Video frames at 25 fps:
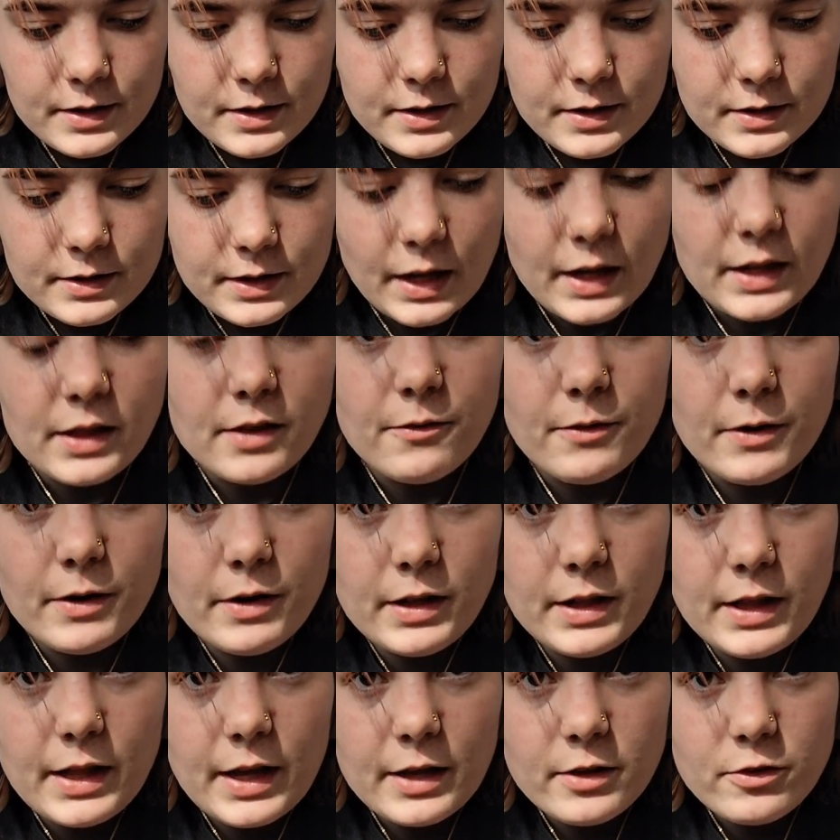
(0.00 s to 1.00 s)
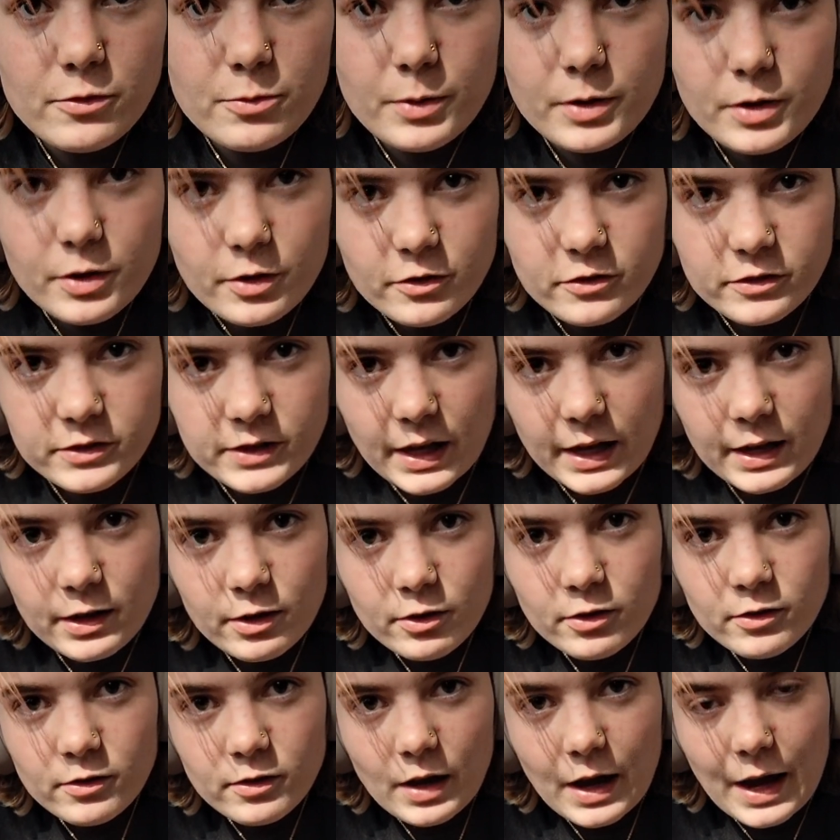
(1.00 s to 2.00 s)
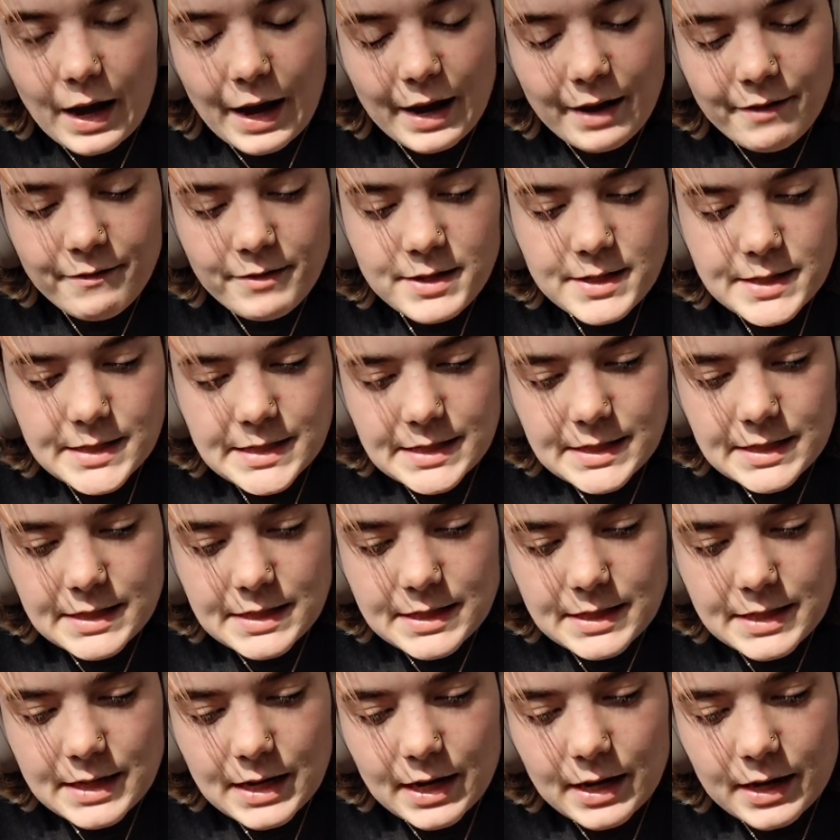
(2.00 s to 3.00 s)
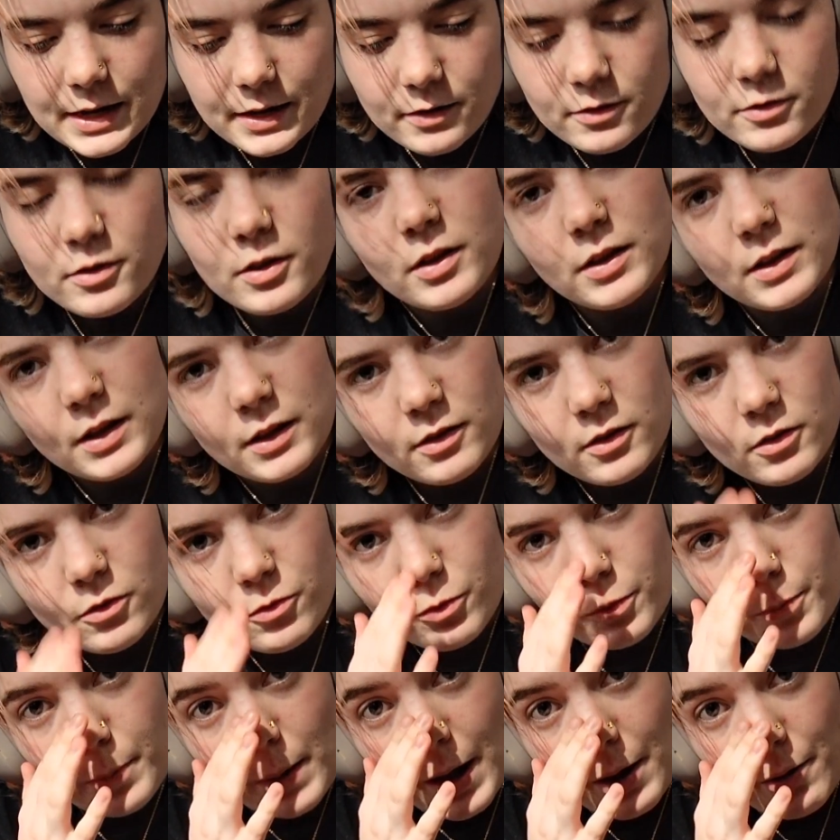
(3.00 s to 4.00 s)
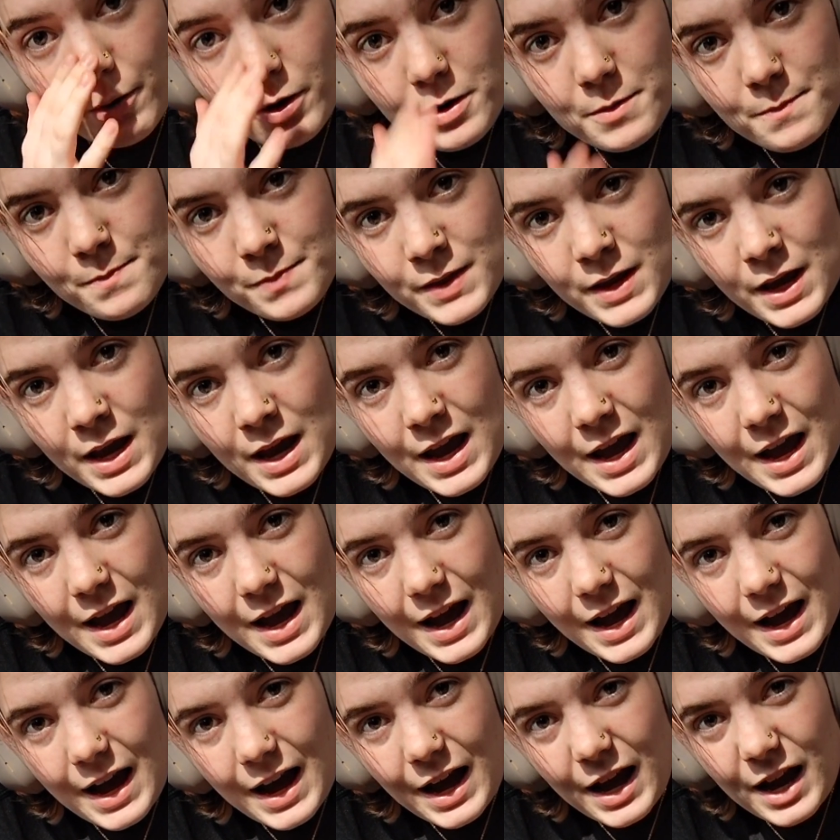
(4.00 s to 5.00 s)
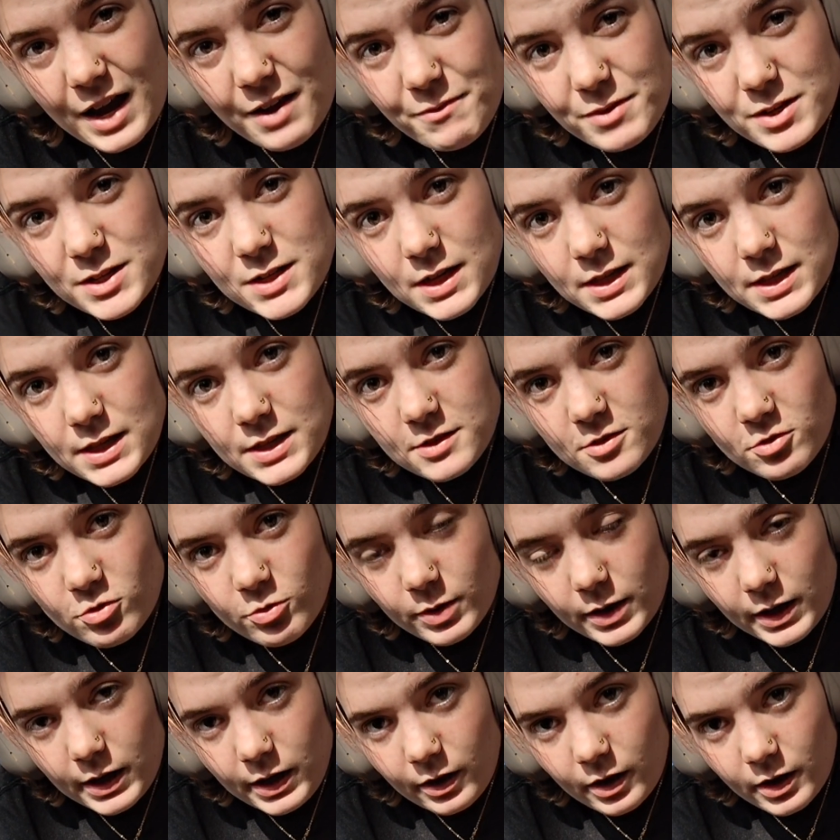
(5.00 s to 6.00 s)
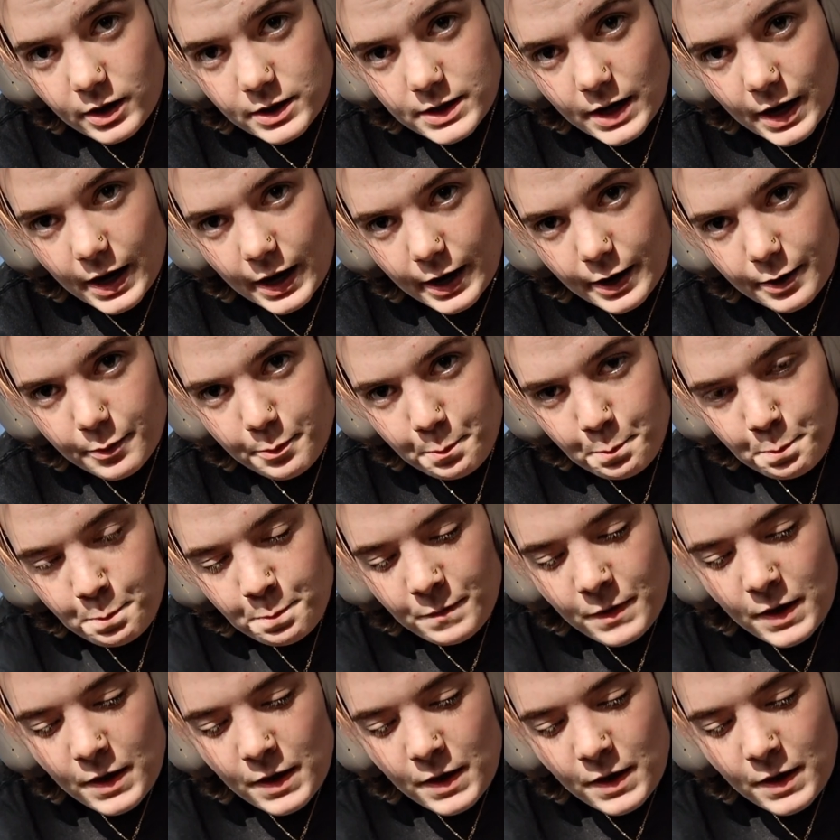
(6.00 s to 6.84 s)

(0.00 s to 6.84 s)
Okay, the very last one are skaters. I haven't, so this is for power. I haven't done these in a really long time,